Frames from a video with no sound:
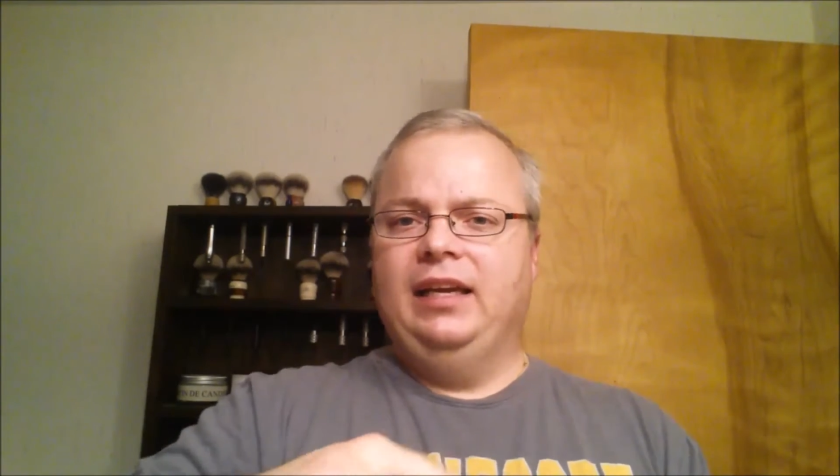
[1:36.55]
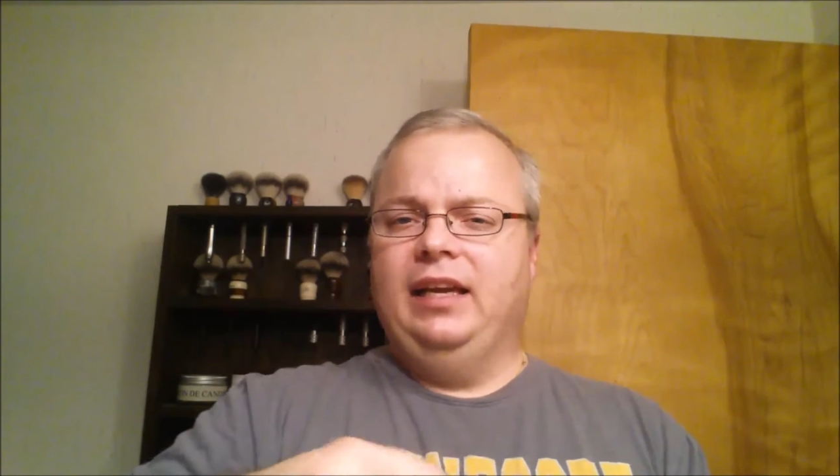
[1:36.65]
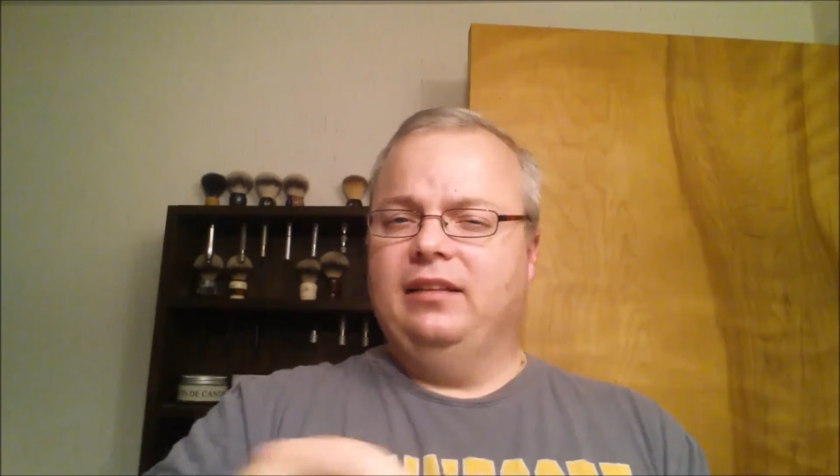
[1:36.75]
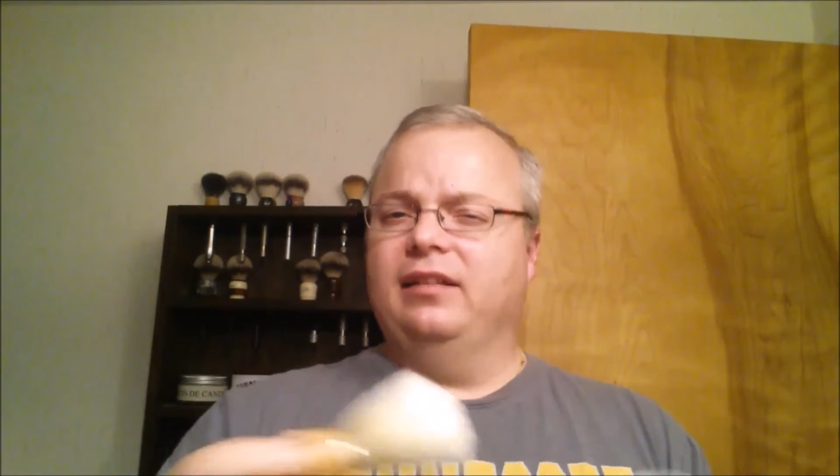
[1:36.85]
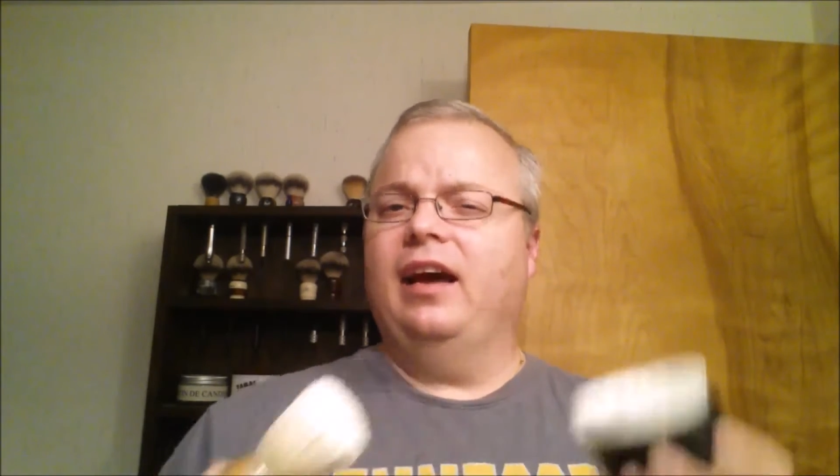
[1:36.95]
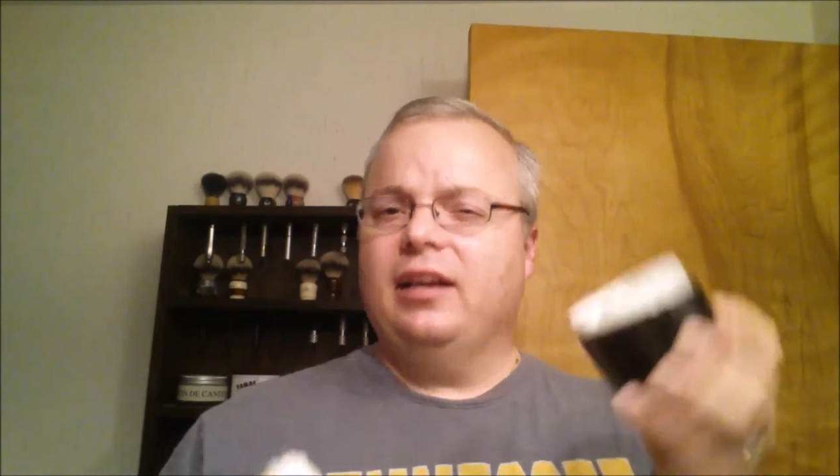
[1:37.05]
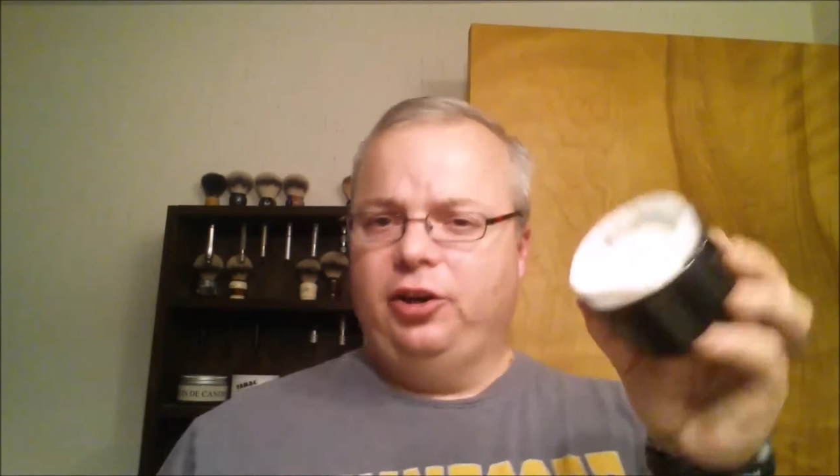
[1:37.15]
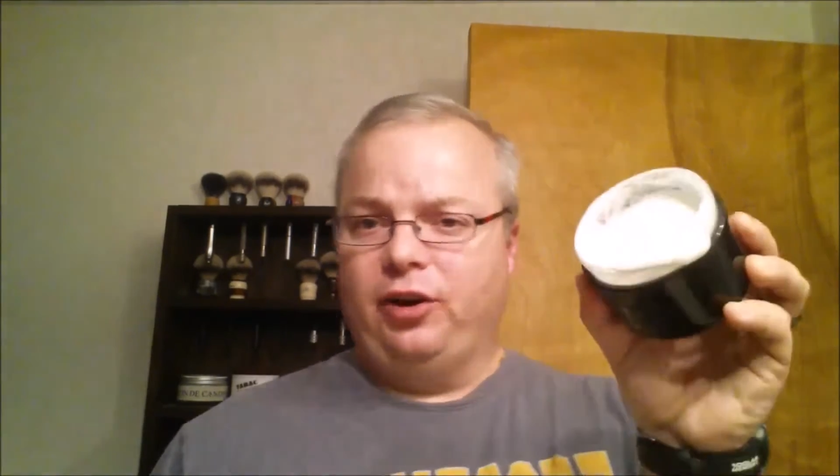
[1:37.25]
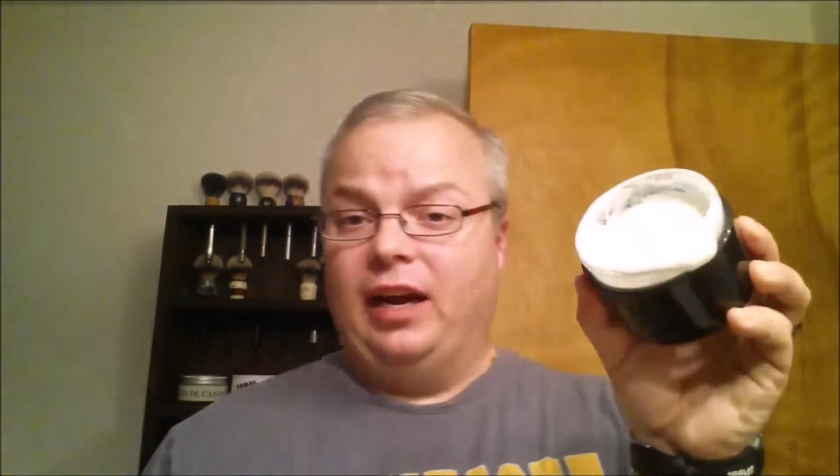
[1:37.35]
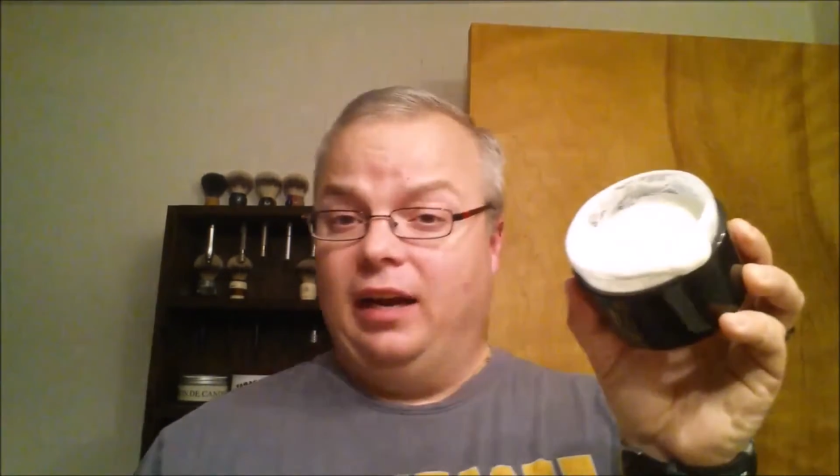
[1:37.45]
it's not a
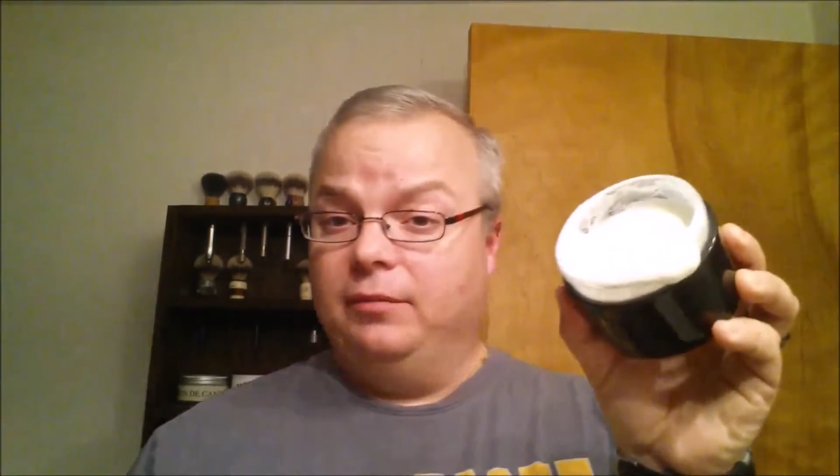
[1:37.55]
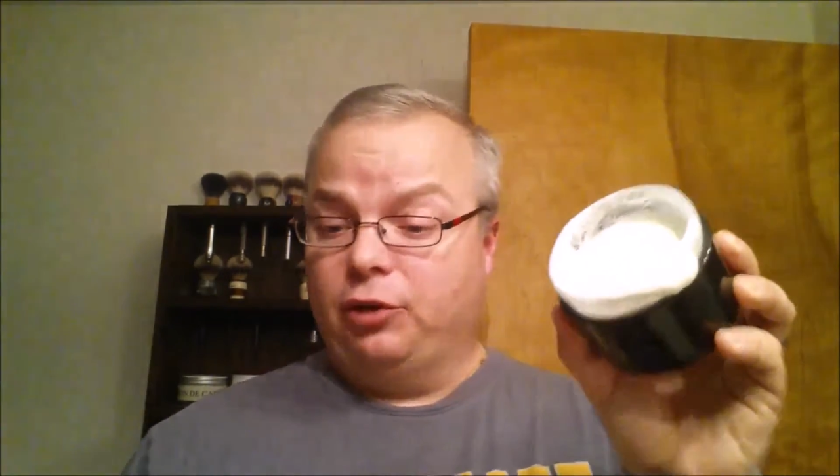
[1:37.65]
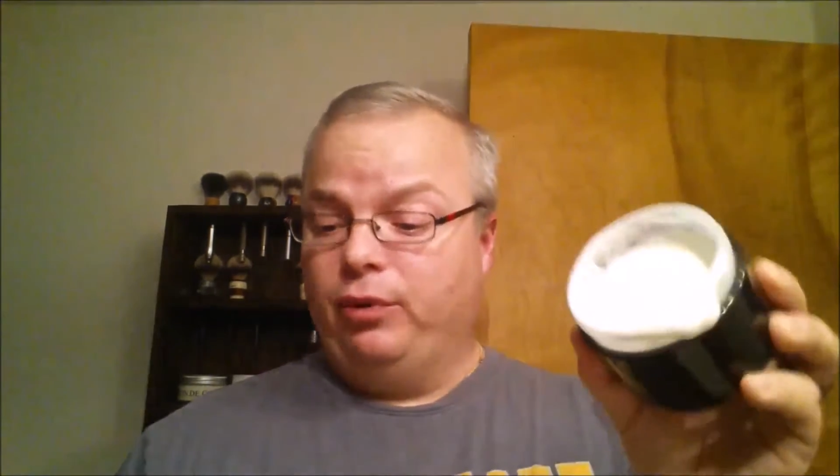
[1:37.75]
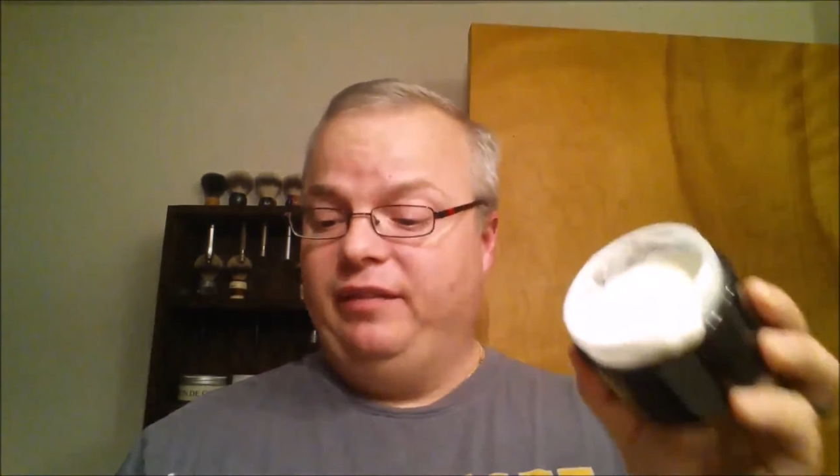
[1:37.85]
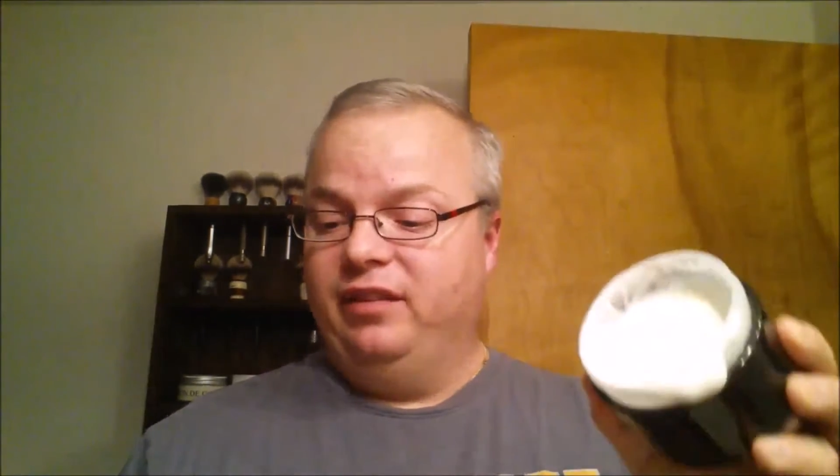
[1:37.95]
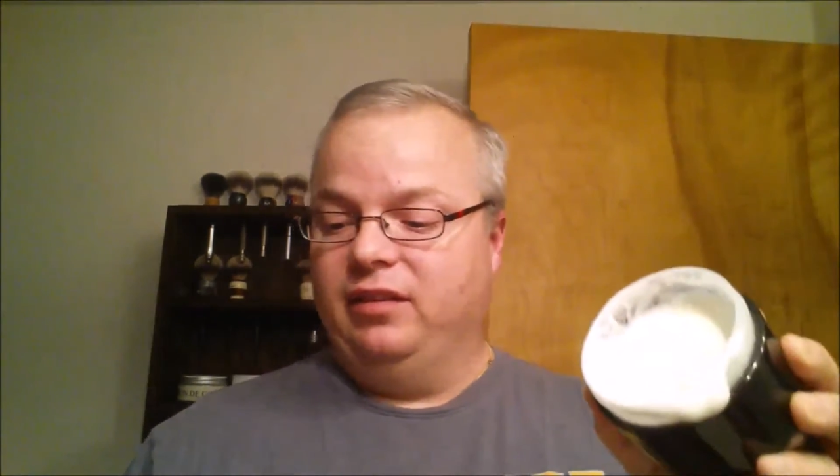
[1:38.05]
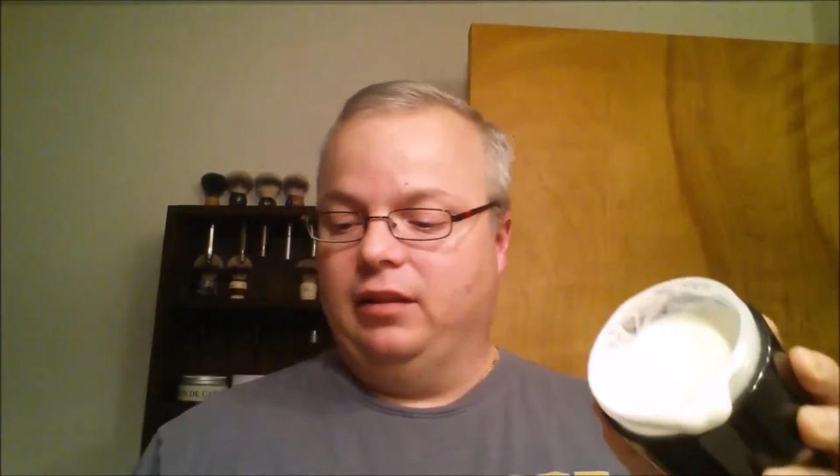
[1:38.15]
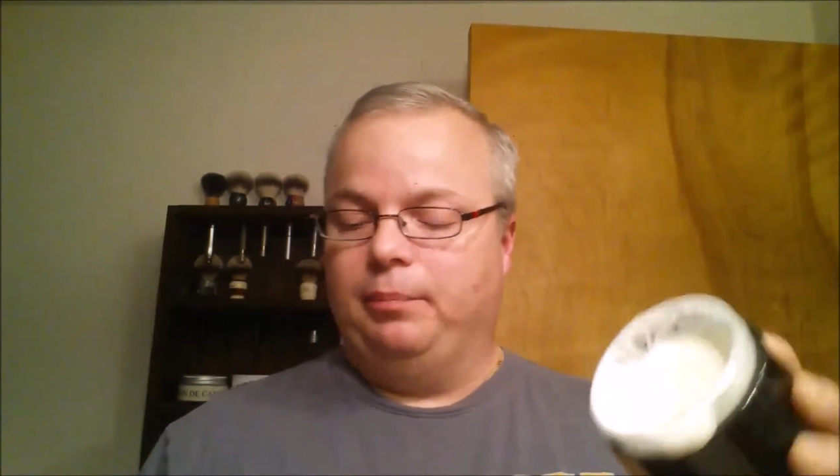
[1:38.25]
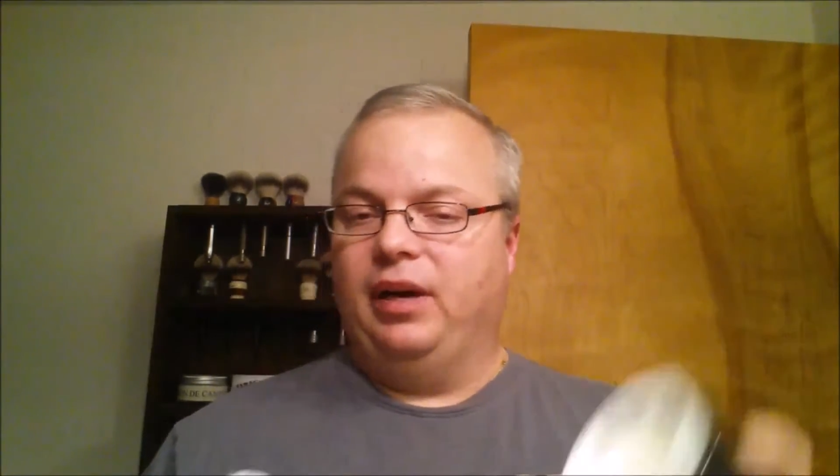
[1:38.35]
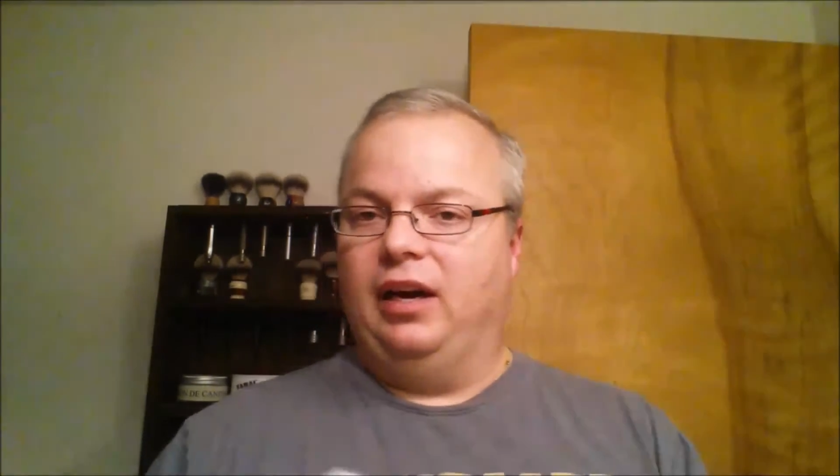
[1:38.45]
crime to revisit
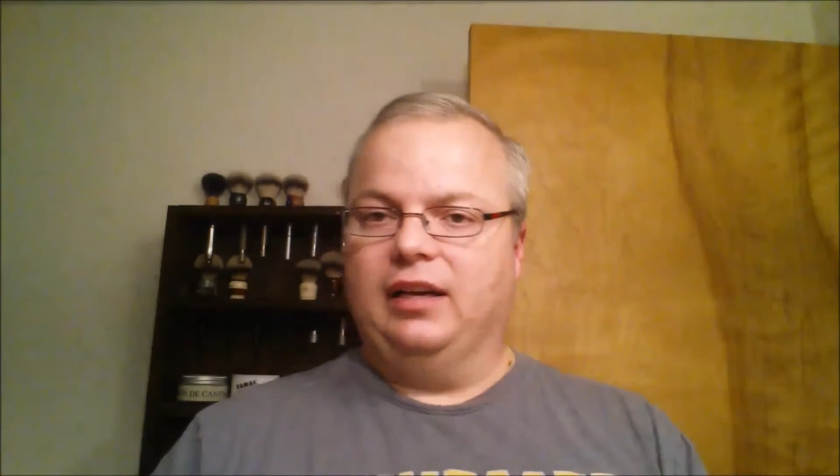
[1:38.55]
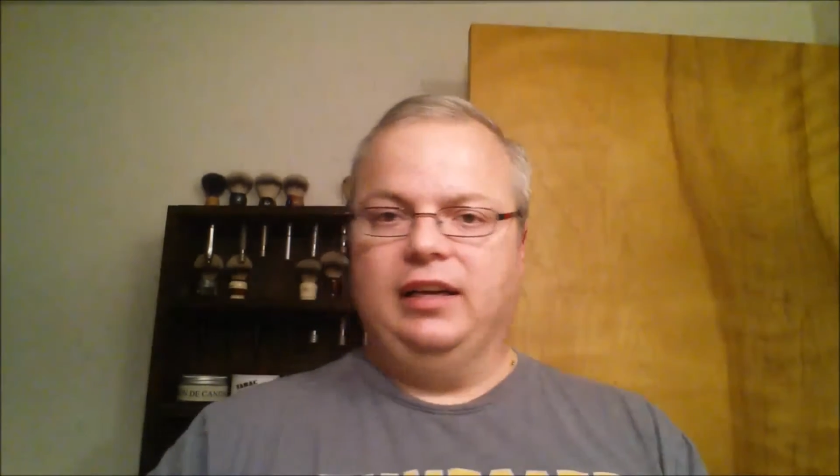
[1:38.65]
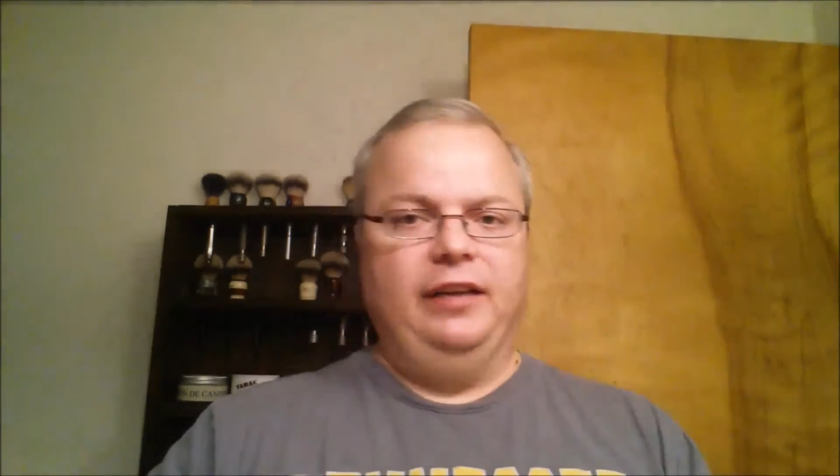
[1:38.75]
the puck.